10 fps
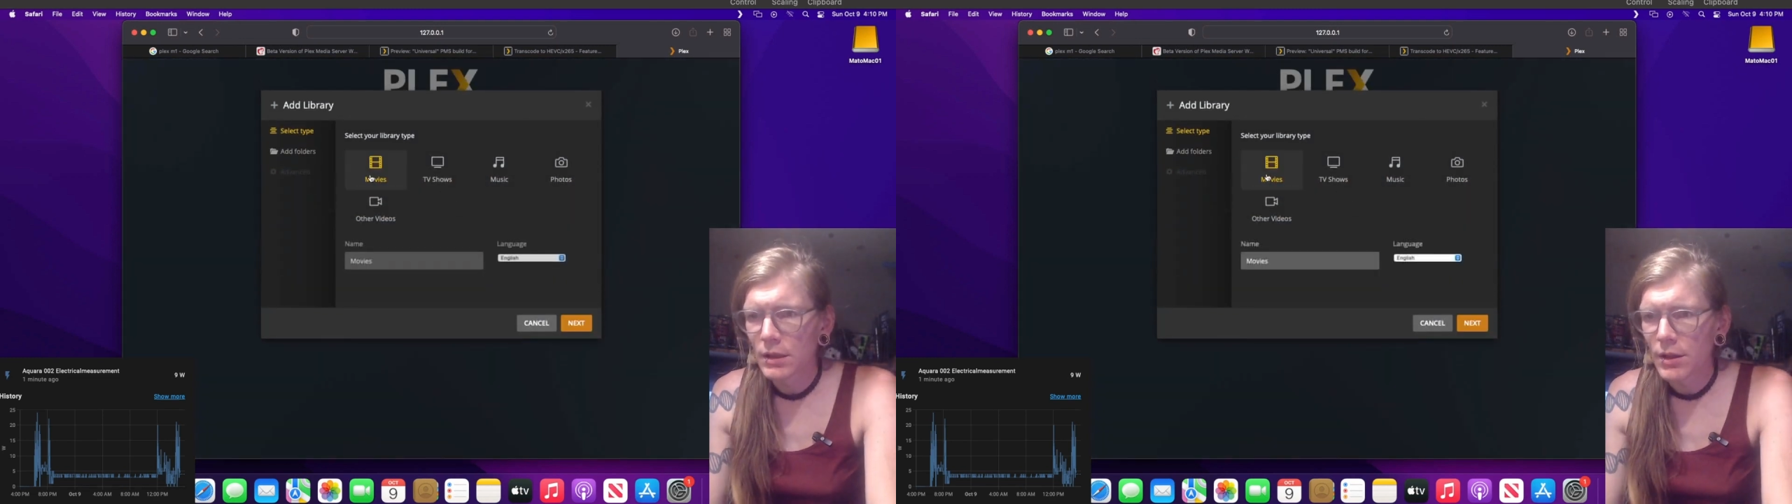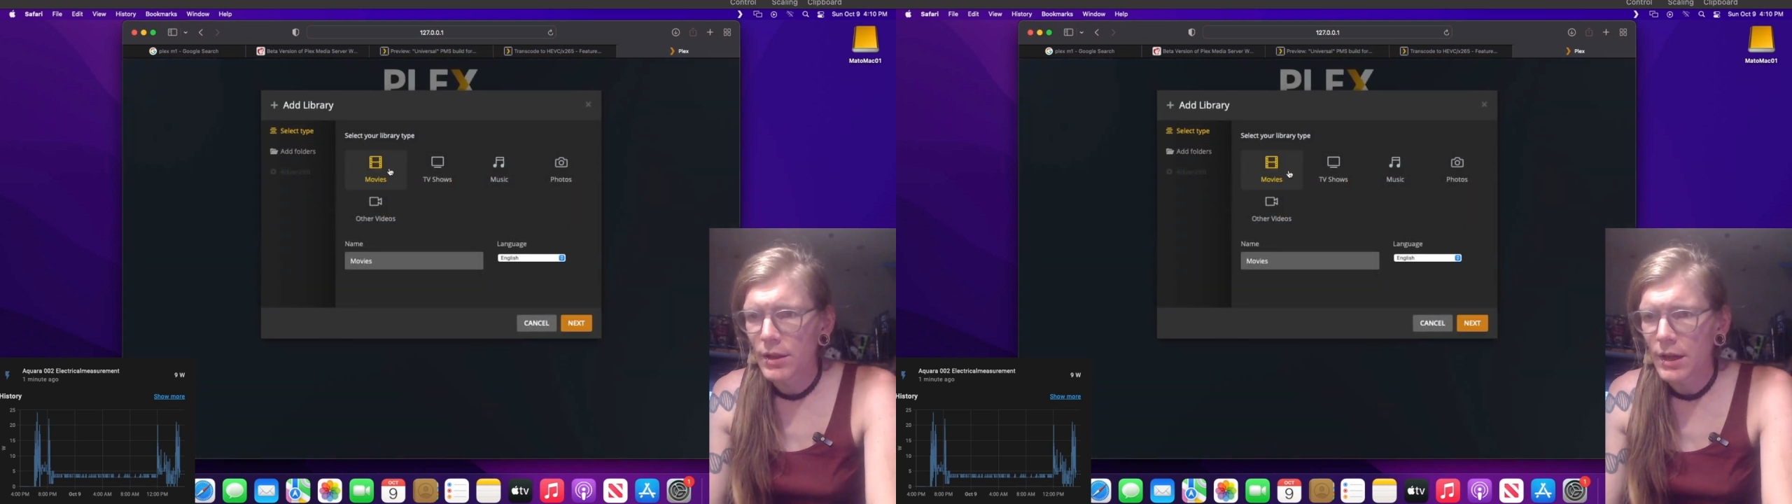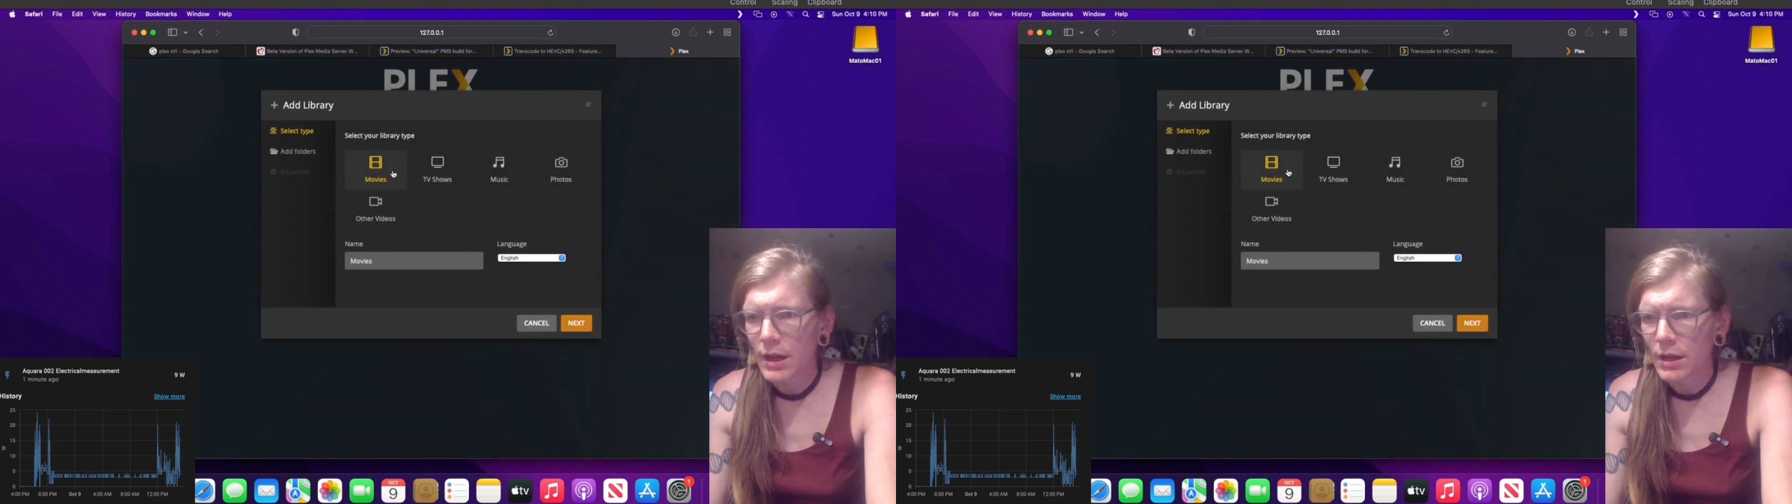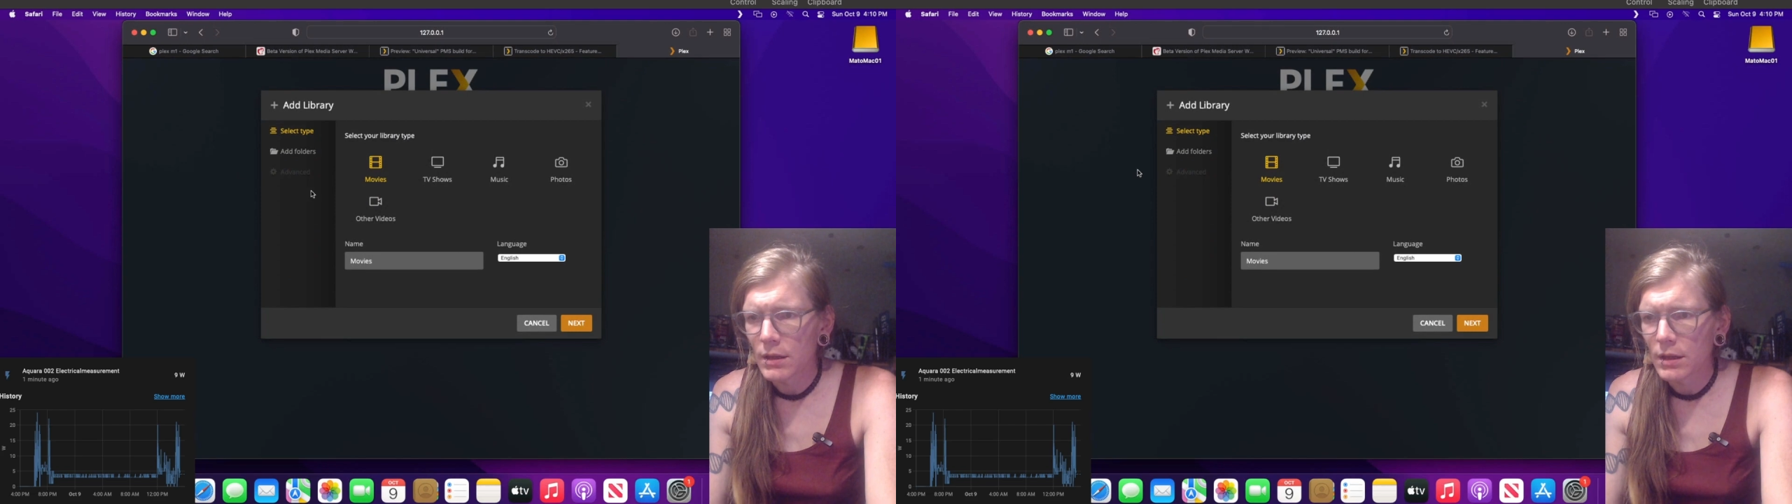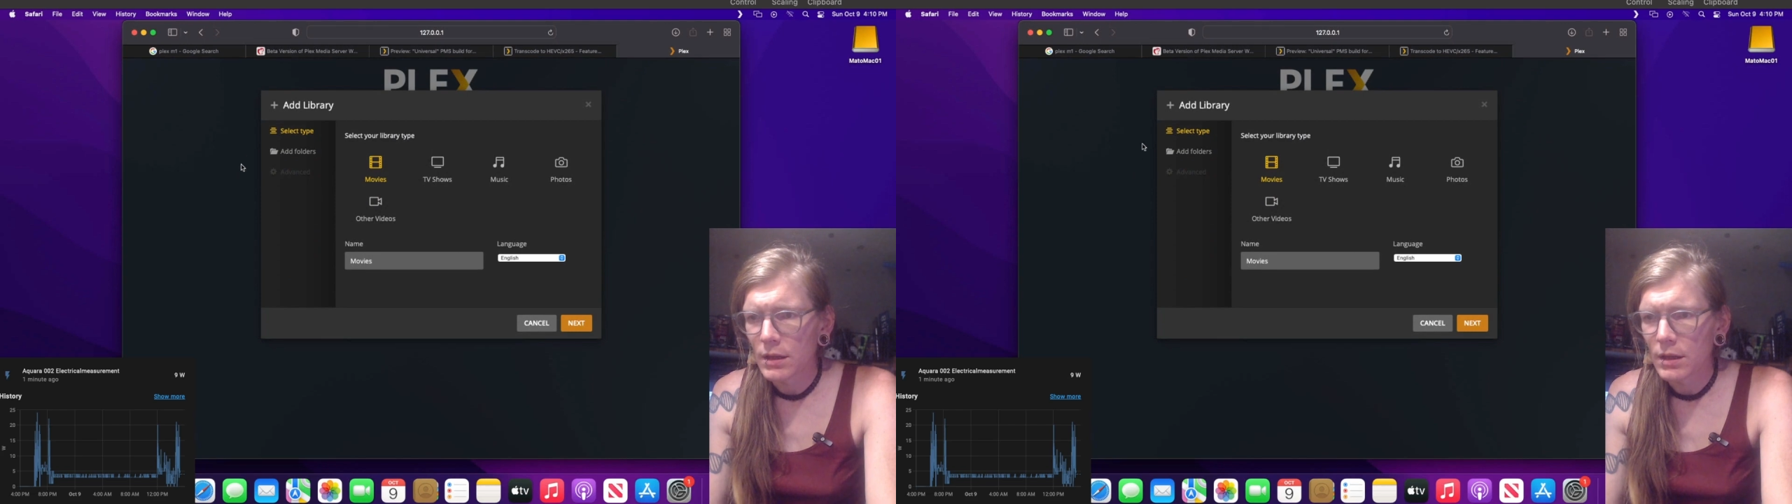that
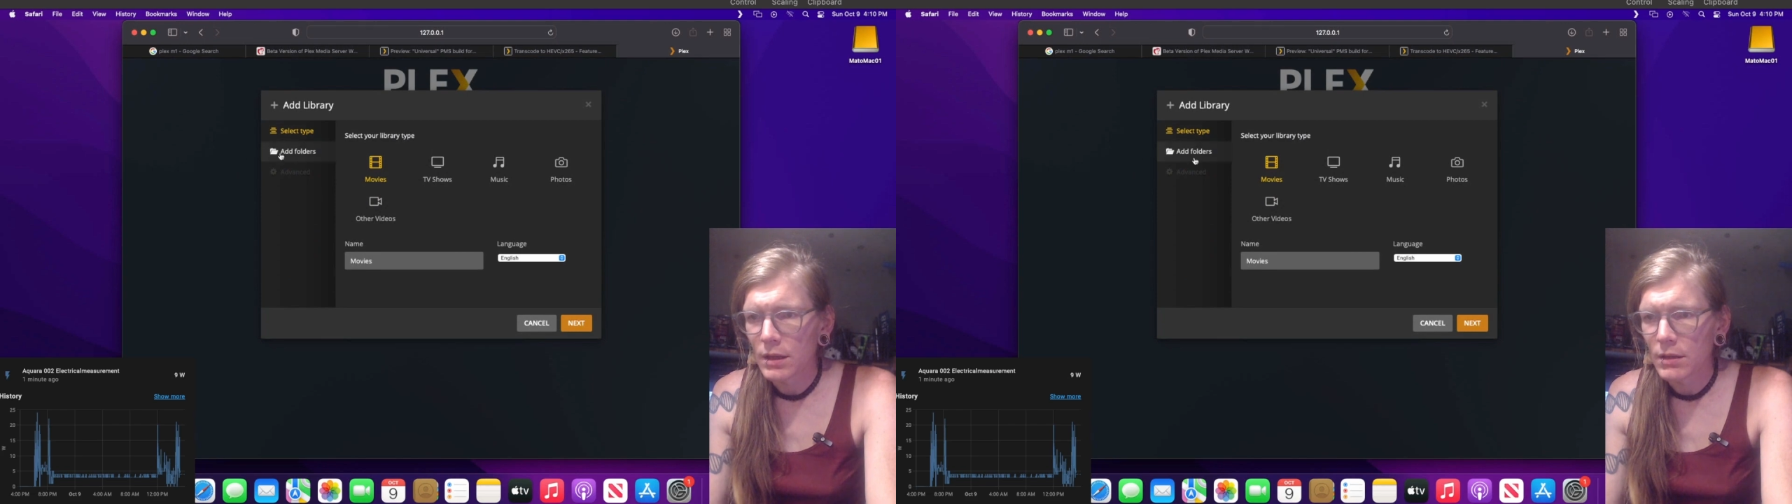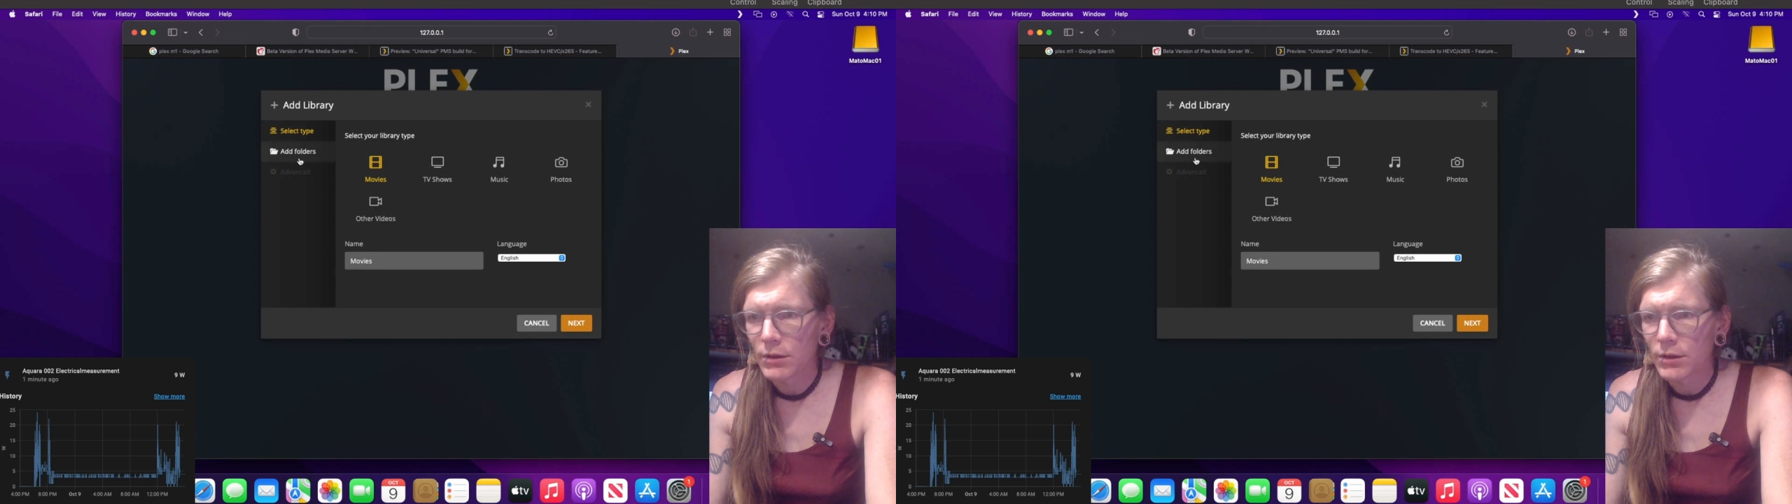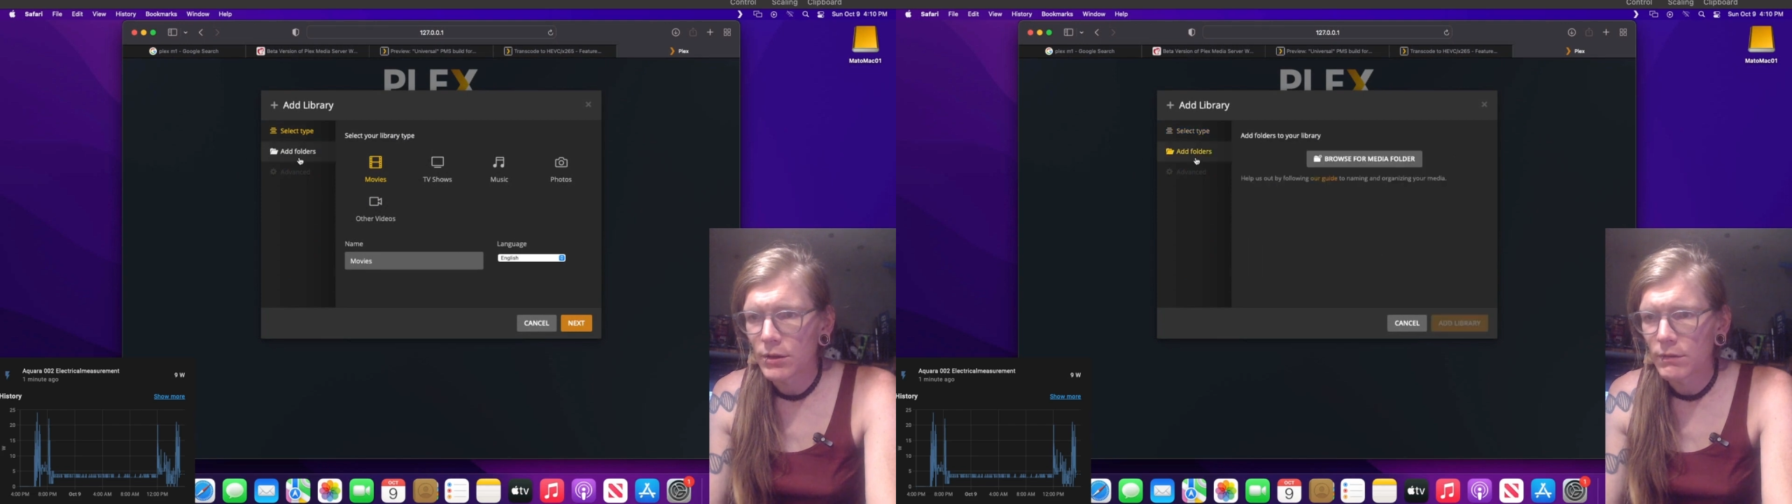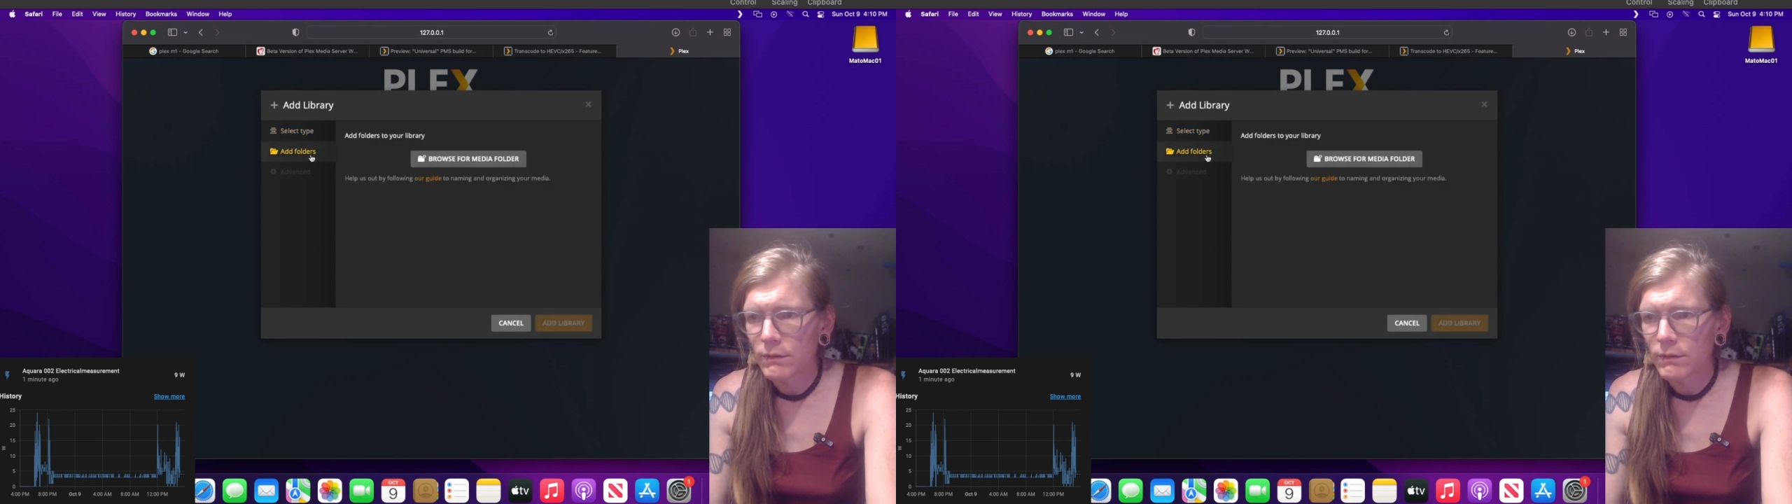later.